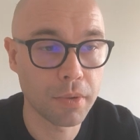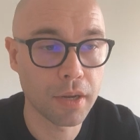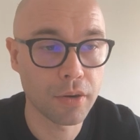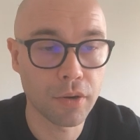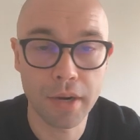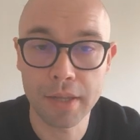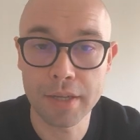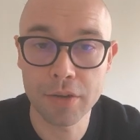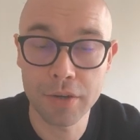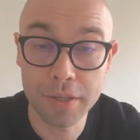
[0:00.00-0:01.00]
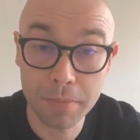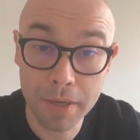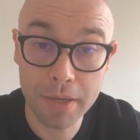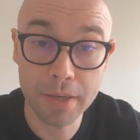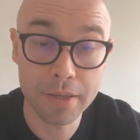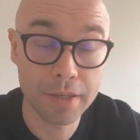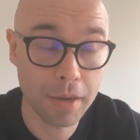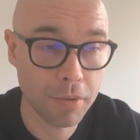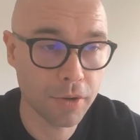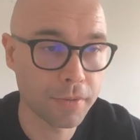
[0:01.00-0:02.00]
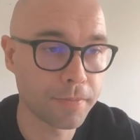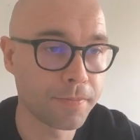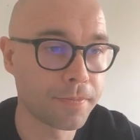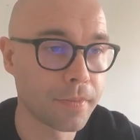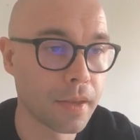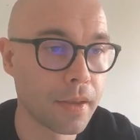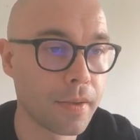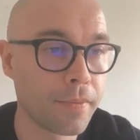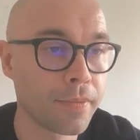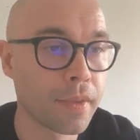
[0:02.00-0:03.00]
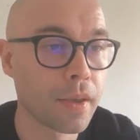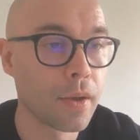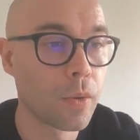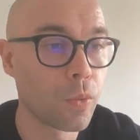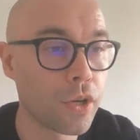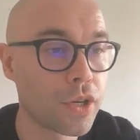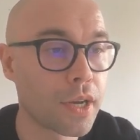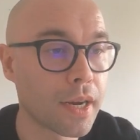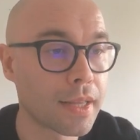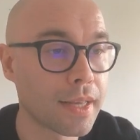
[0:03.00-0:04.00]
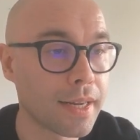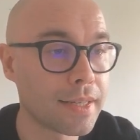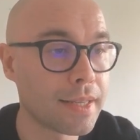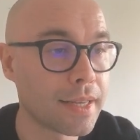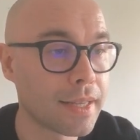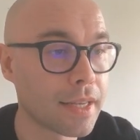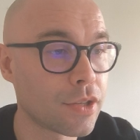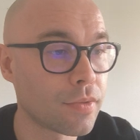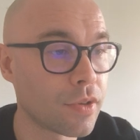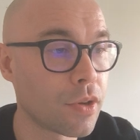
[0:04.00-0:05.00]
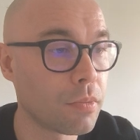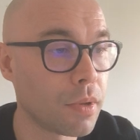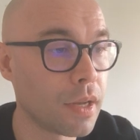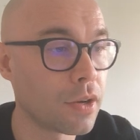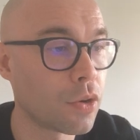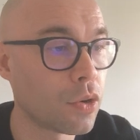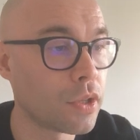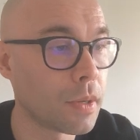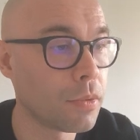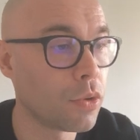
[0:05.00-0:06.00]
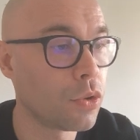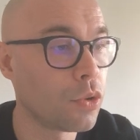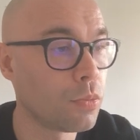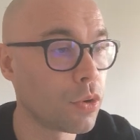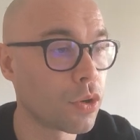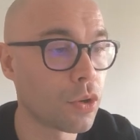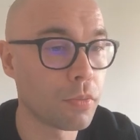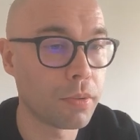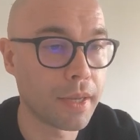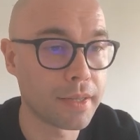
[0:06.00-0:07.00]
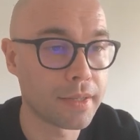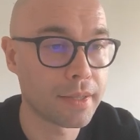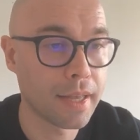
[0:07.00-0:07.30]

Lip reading: Blanc. Correct answer is B, Semillon. Which characteristic does Sauvignon Blanc contribute to Bordeaux blends?